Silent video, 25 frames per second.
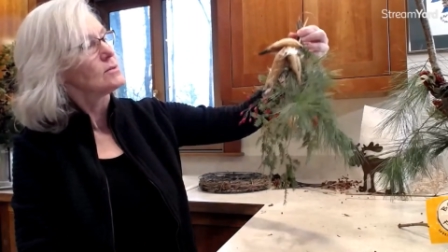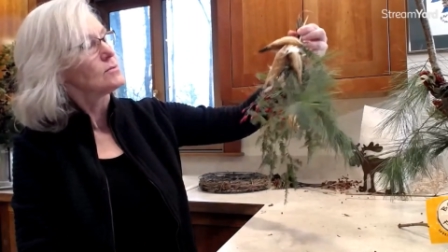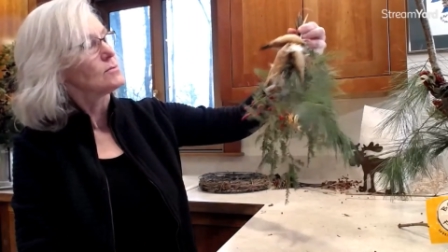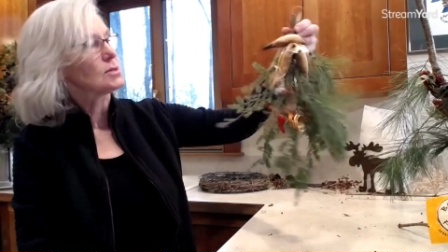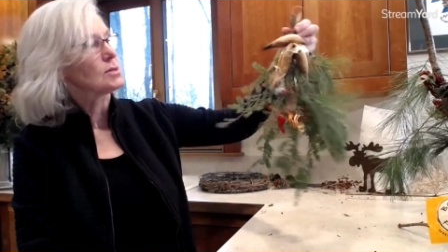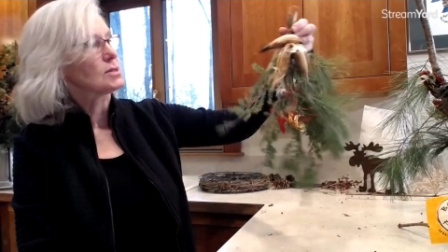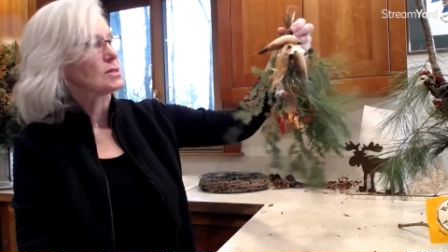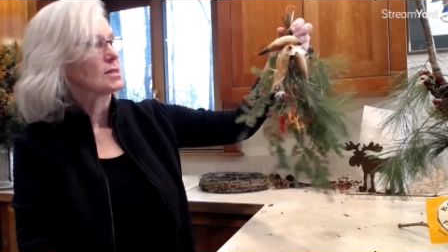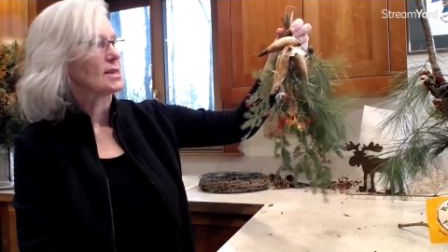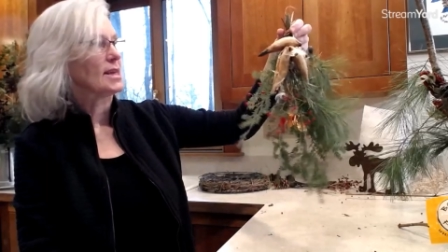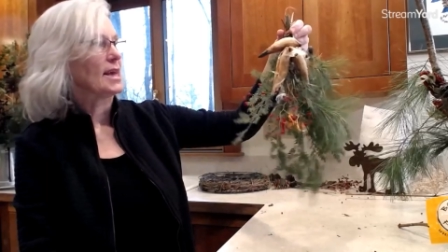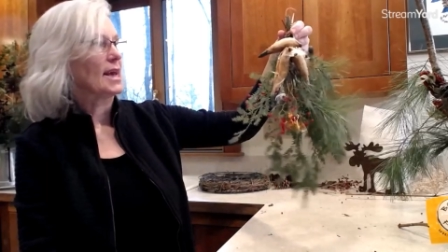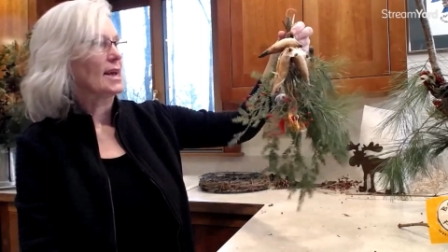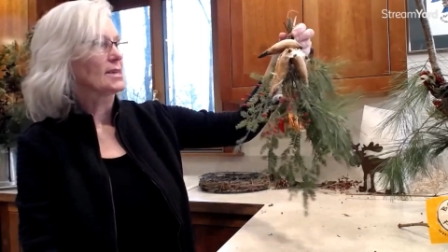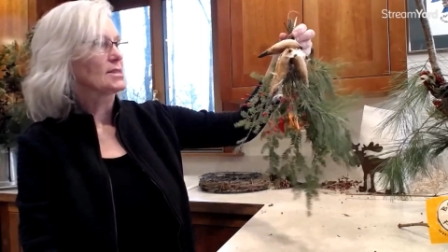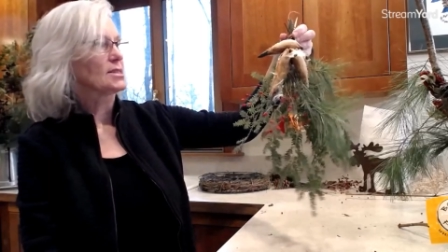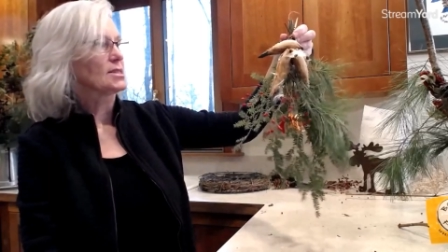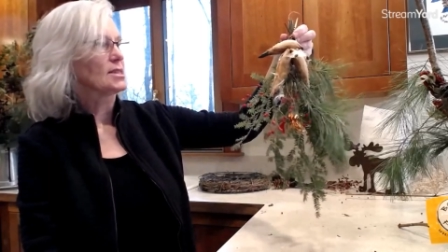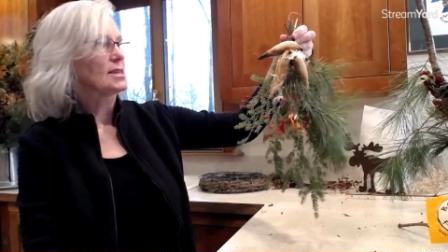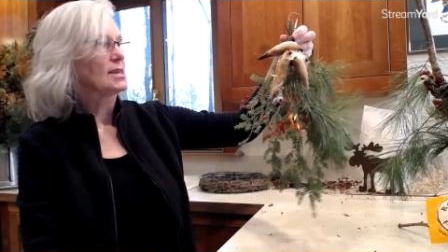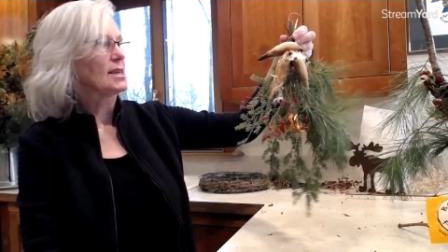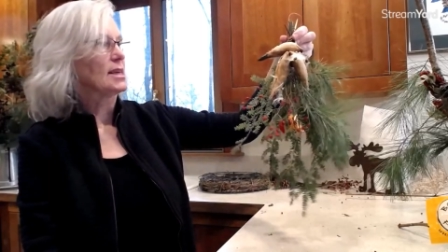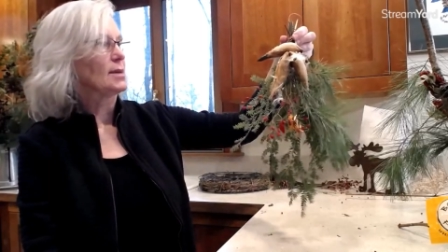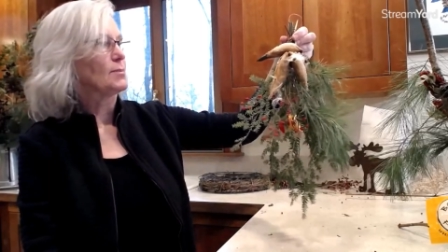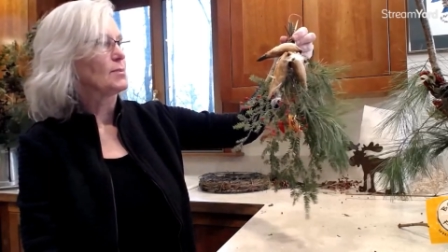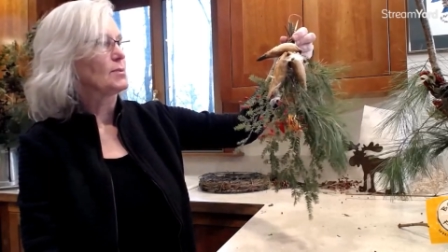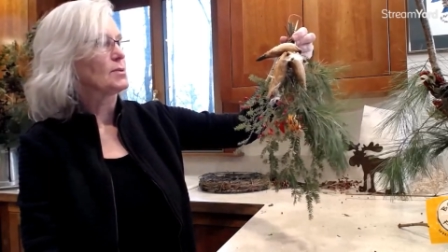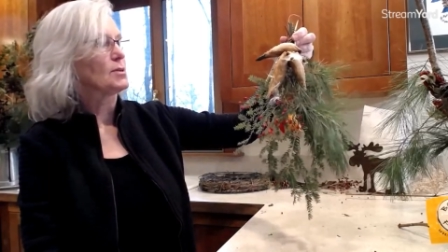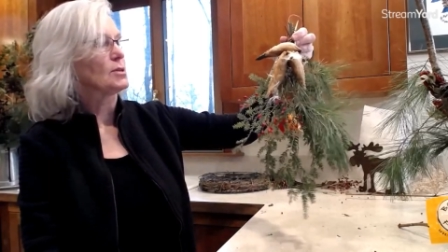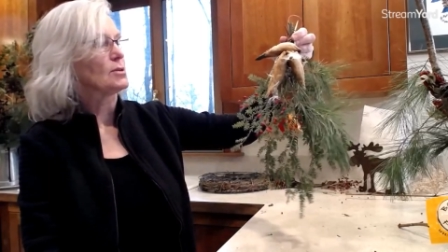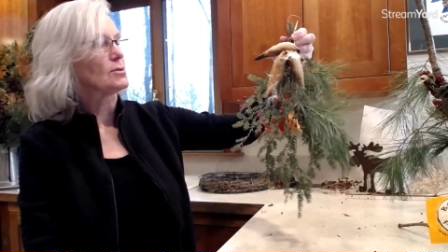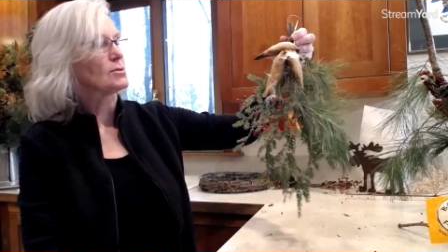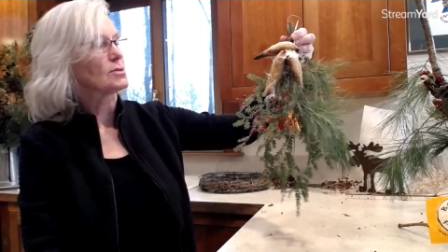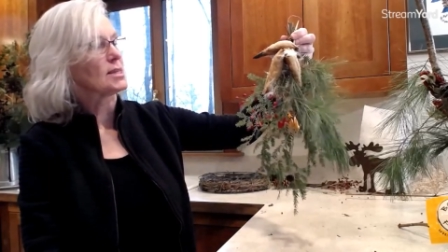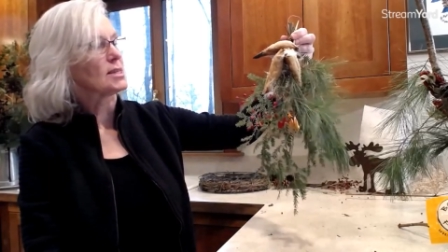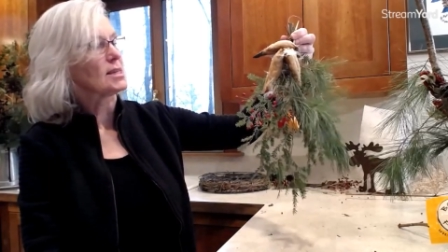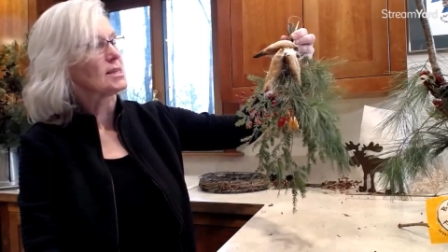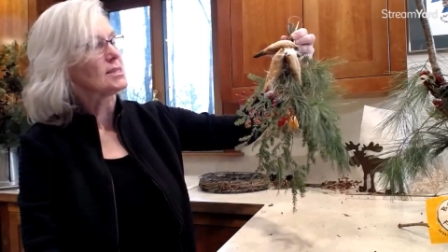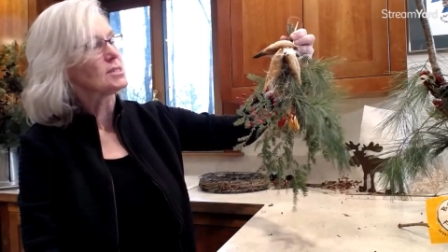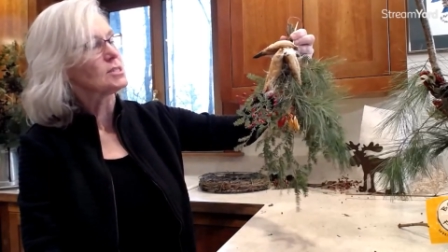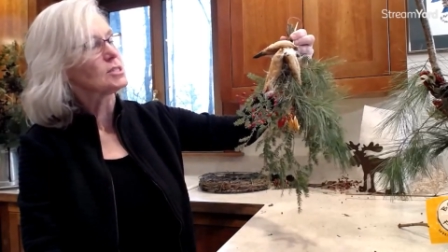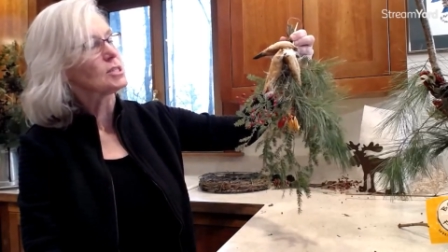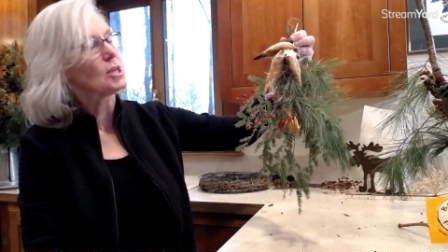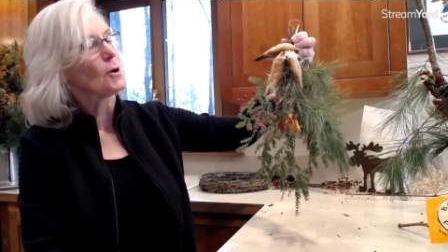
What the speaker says: was going to actually keep and use it.